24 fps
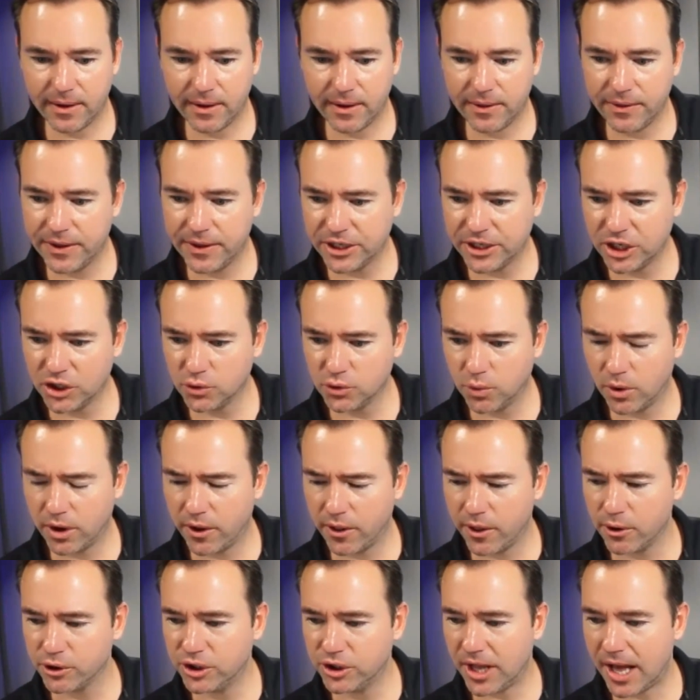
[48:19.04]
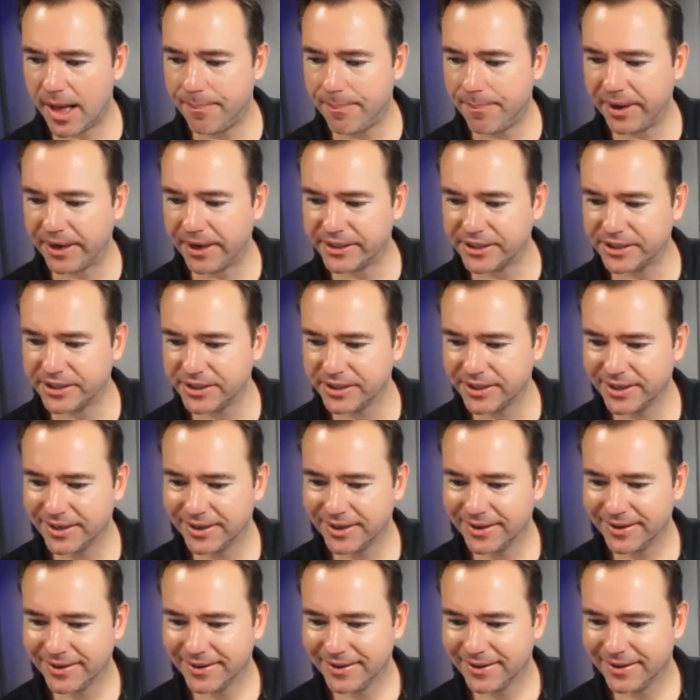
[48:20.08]
this is one of those topics
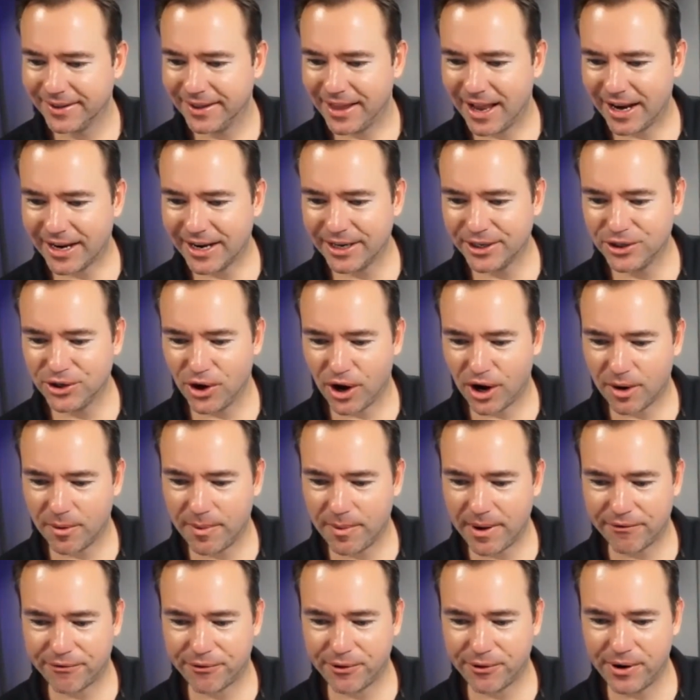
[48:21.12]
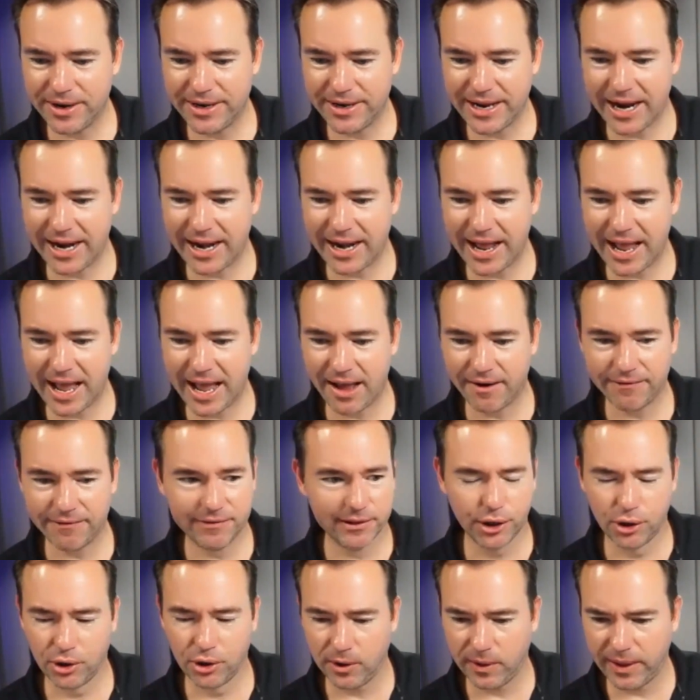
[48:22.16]
I could talk about for a day and a half,
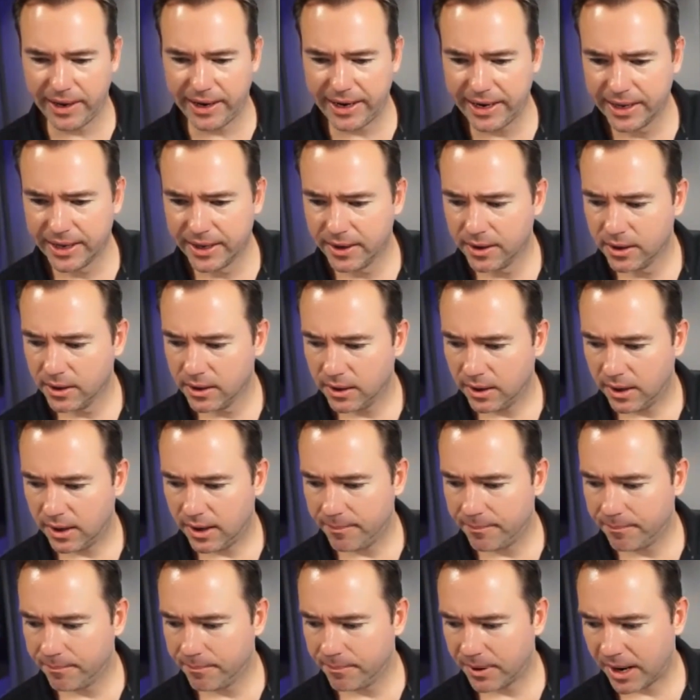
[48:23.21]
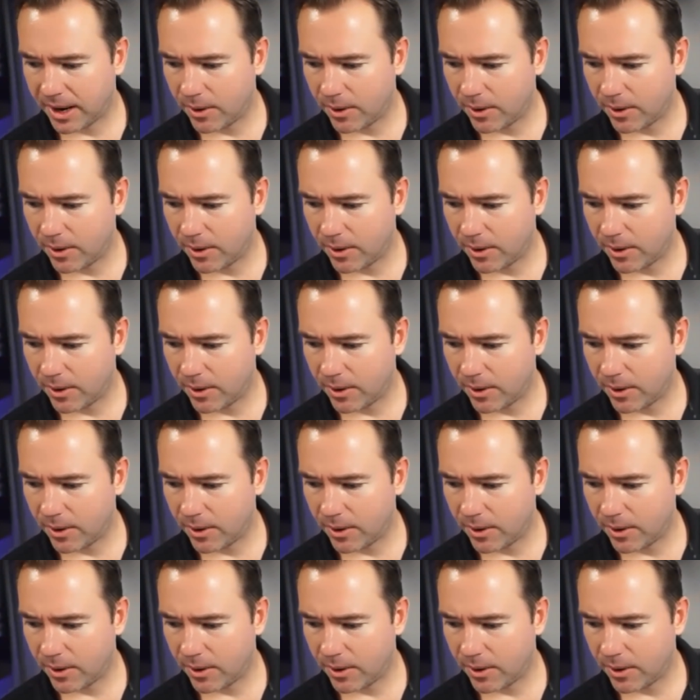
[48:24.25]
literally. But